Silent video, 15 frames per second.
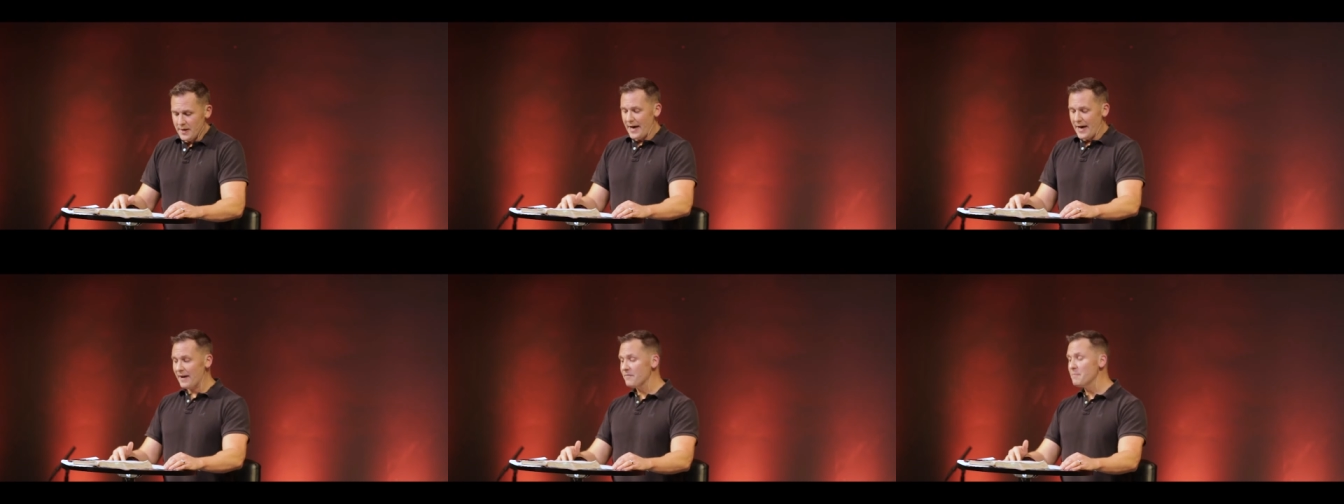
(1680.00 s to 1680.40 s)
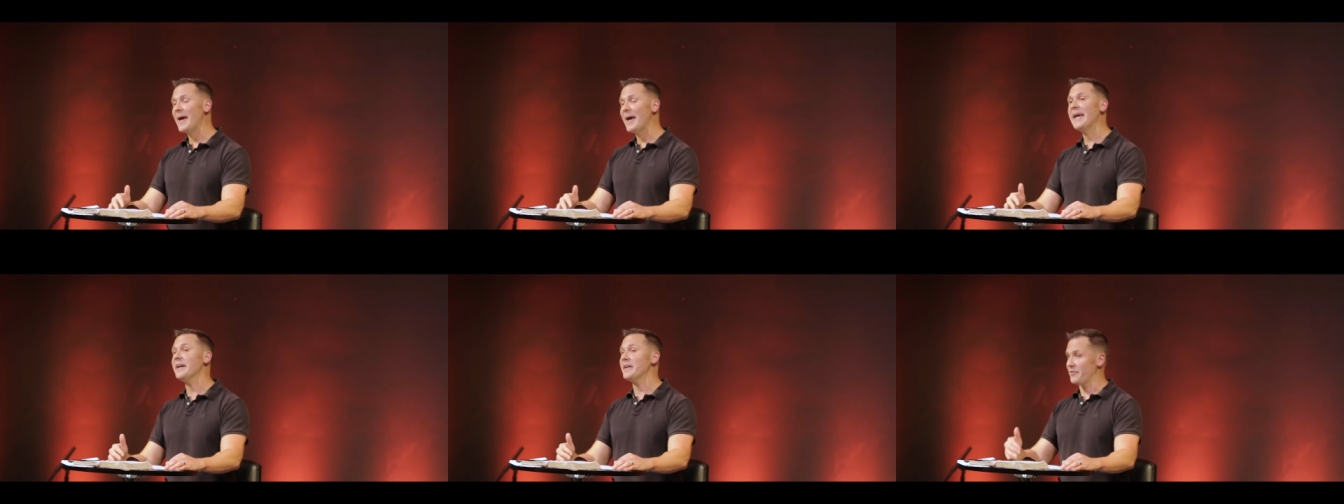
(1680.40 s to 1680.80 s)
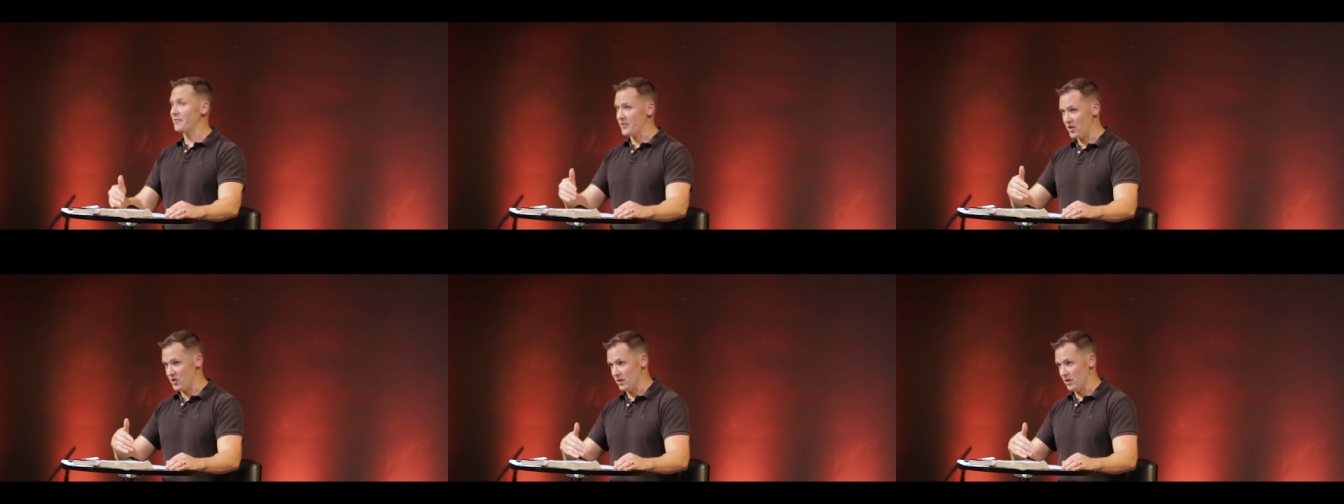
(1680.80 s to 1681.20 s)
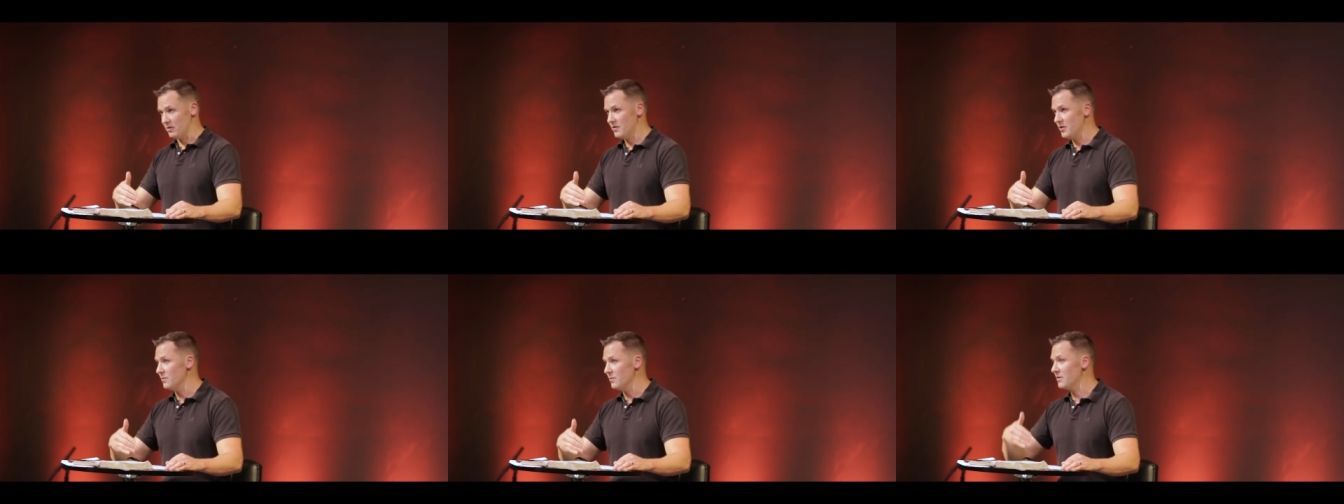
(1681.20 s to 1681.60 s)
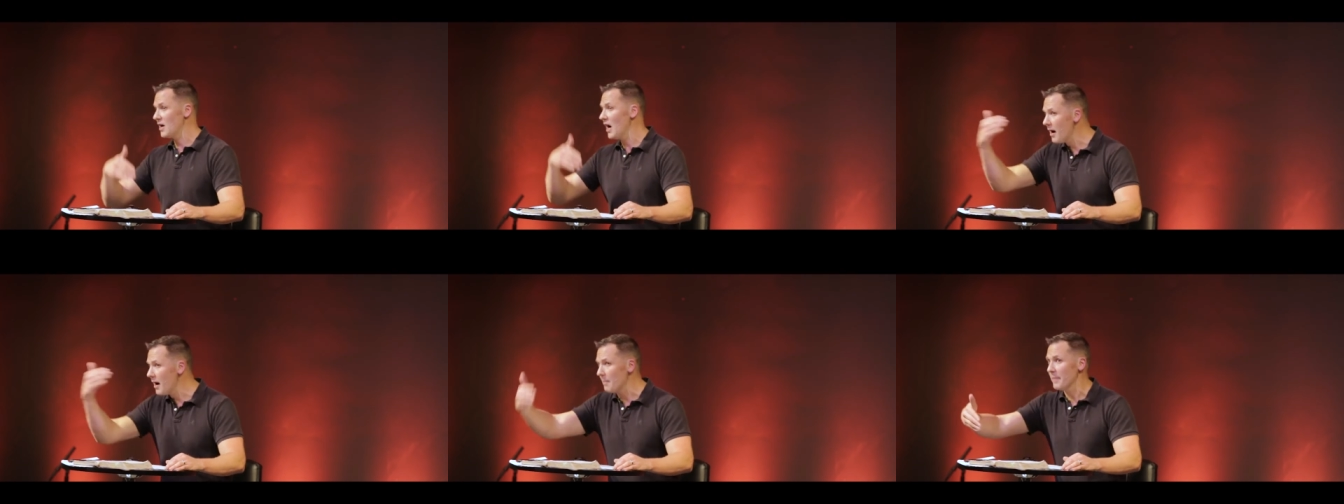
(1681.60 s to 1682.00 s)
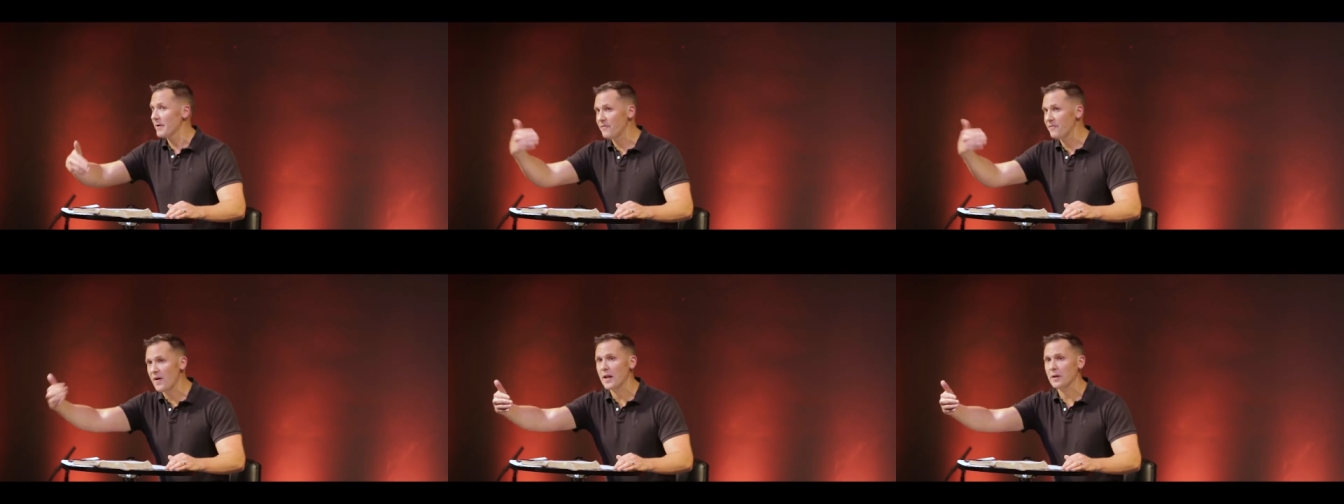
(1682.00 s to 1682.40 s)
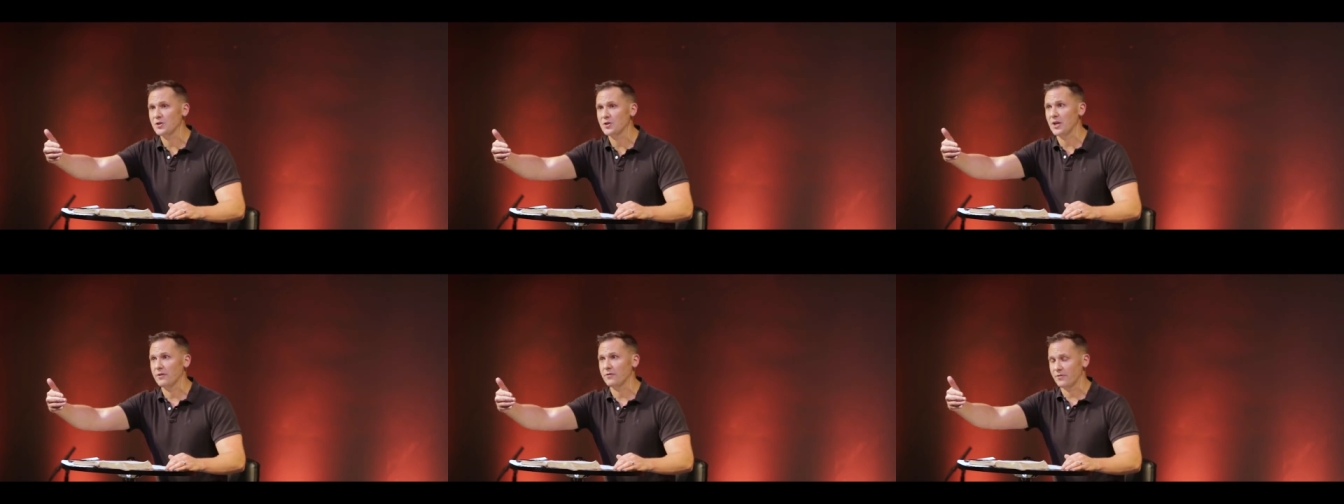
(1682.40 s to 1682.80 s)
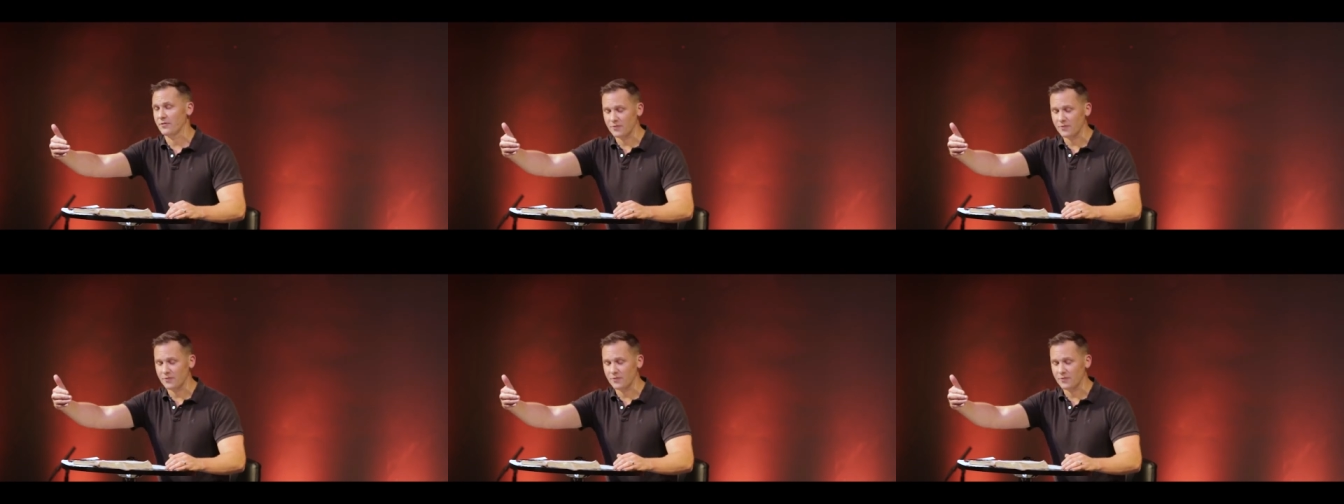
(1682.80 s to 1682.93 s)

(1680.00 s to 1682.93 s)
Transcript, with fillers: have made a decision to come and follow Jesus.